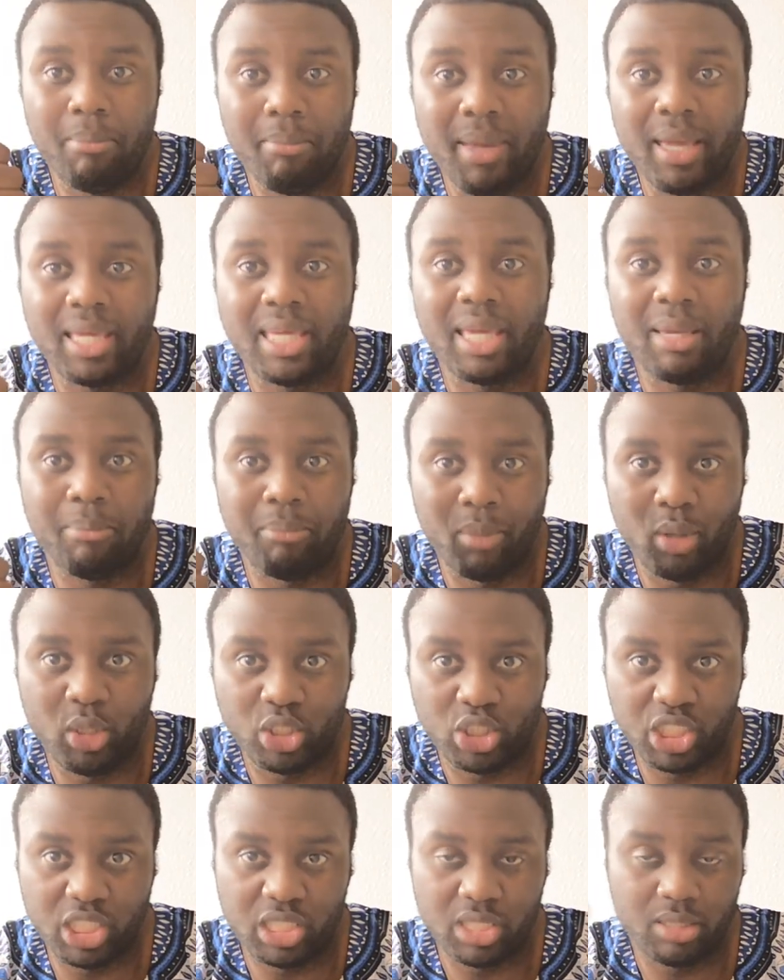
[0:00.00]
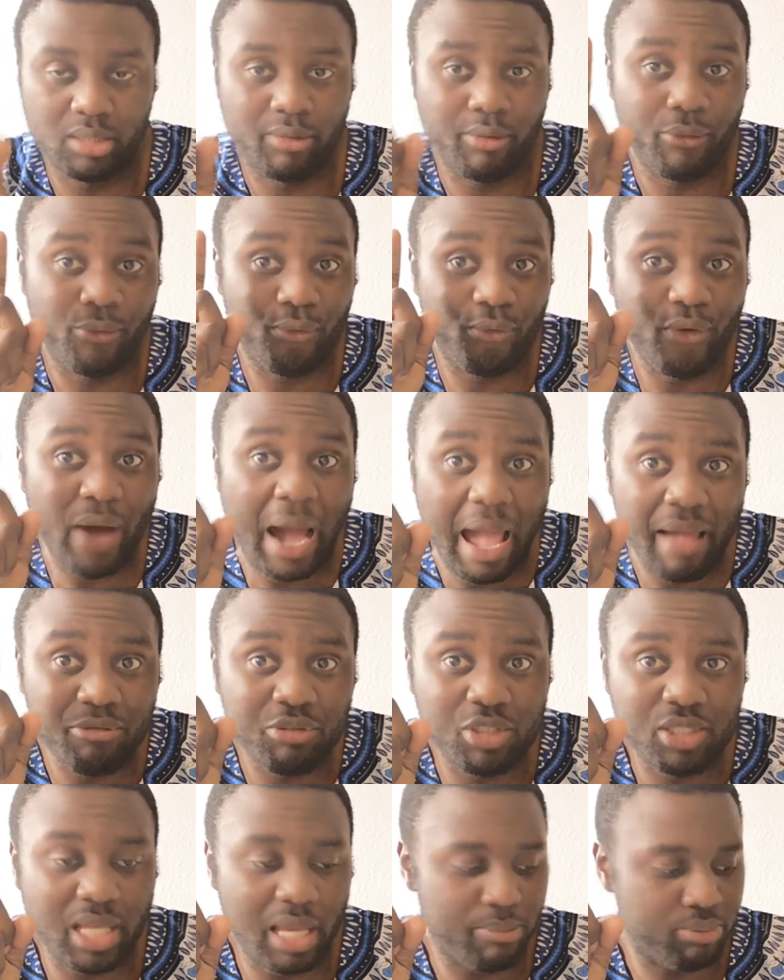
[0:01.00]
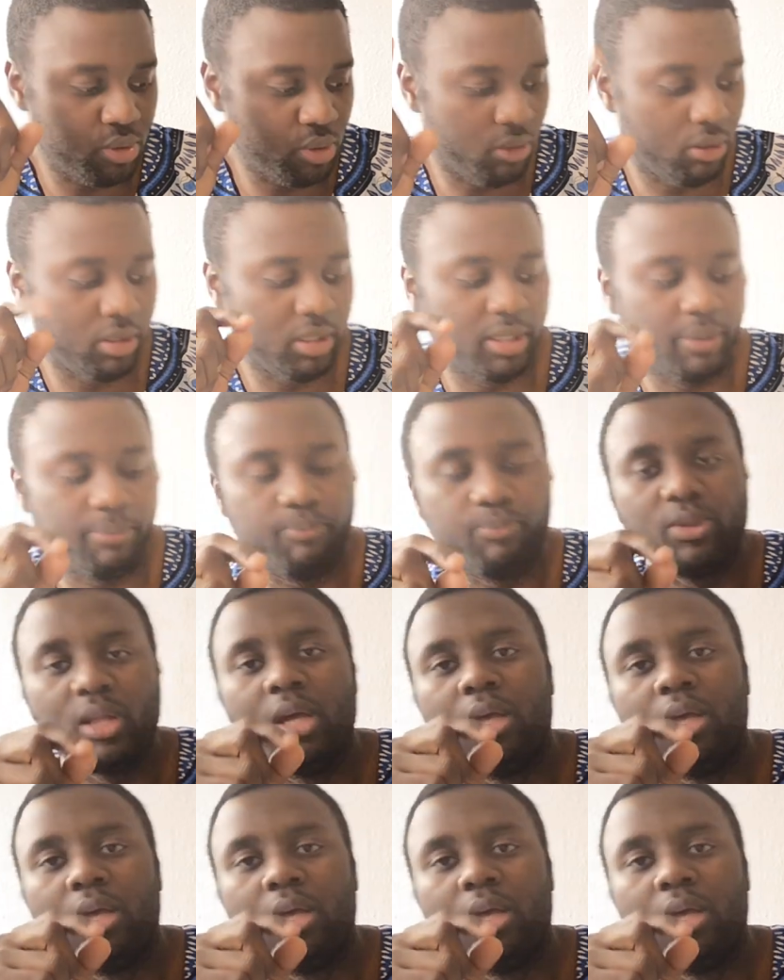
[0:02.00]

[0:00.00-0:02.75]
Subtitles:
making machine. 5 steps only.